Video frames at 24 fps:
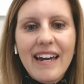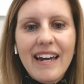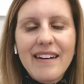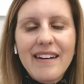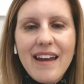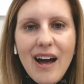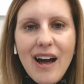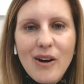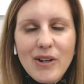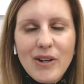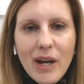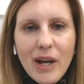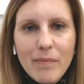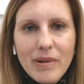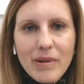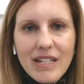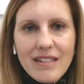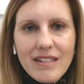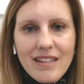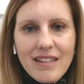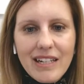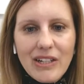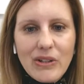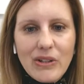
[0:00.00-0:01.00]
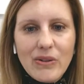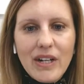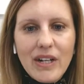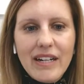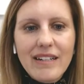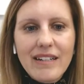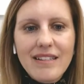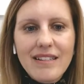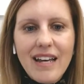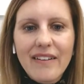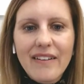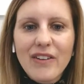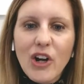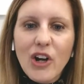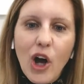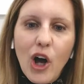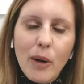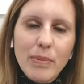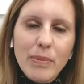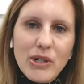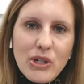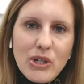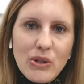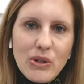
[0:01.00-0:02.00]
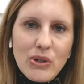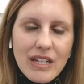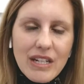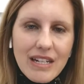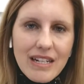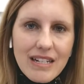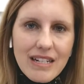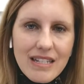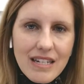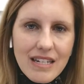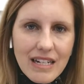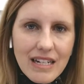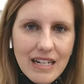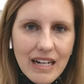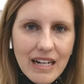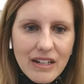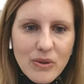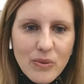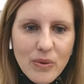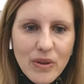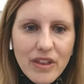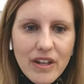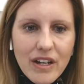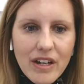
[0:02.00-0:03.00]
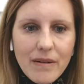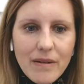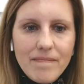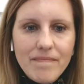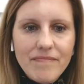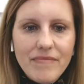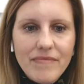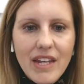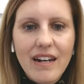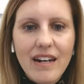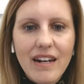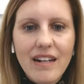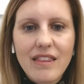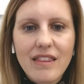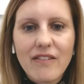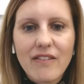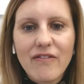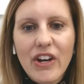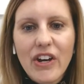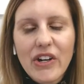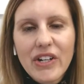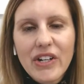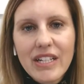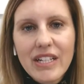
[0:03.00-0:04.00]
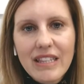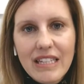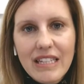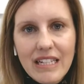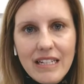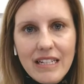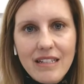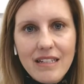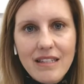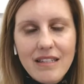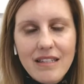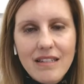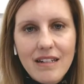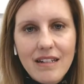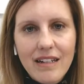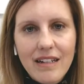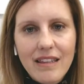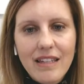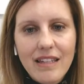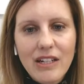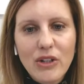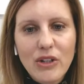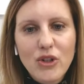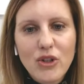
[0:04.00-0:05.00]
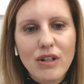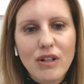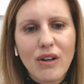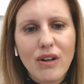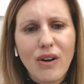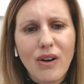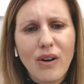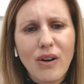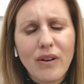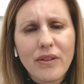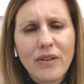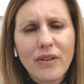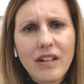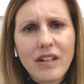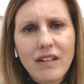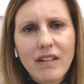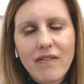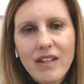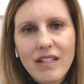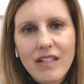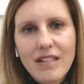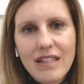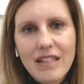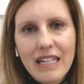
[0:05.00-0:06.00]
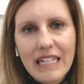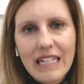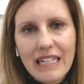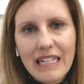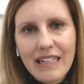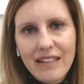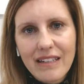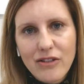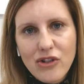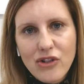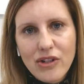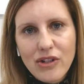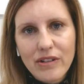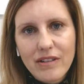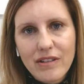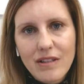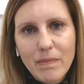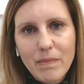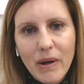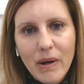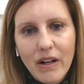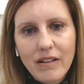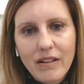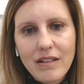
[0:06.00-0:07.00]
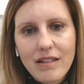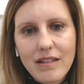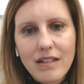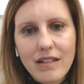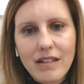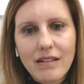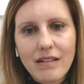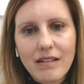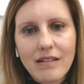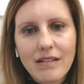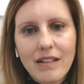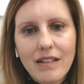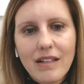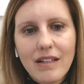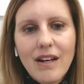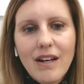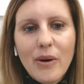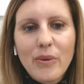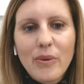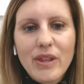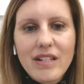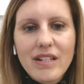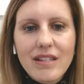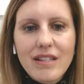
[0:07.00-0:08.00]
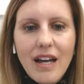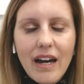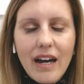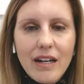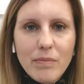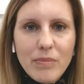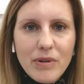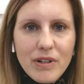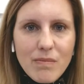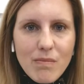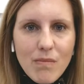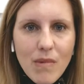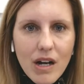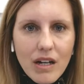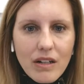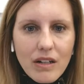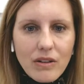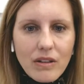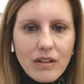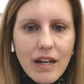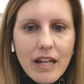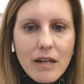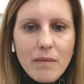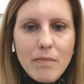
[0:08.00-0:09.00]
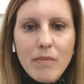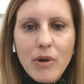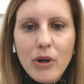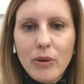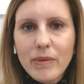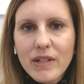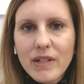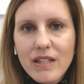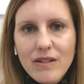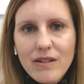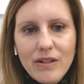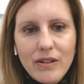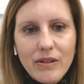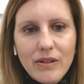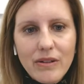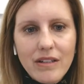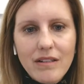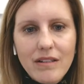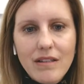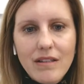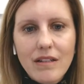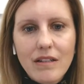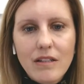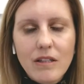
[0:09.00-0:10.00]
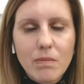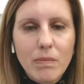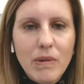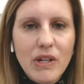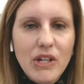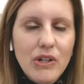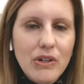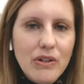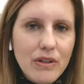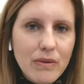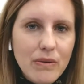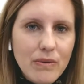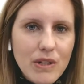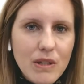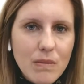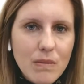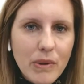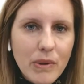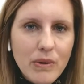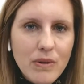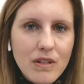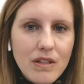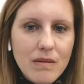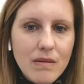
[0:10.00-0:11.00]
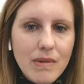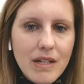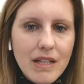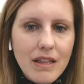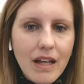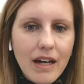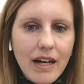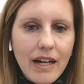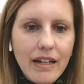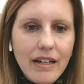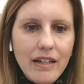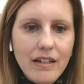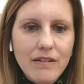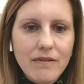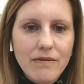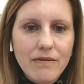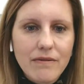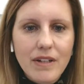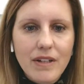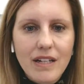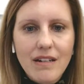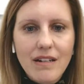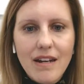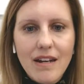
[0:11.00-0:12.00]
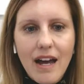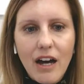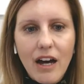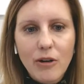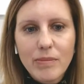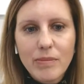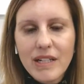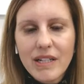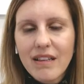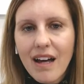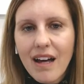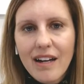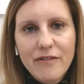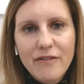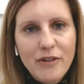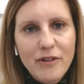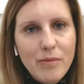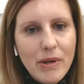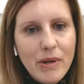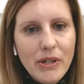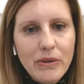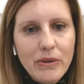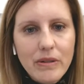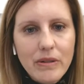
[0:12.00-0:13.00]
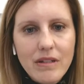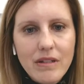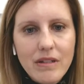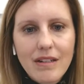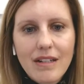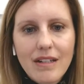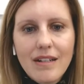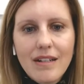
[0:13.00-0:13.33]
And now companies like you guys have an opportunity to connect with them. And at the very least, I think you should all think of this like an insurance policy. With this hybrid model, at a moment's notice, a speaker that was supposed to be live can now be live remote.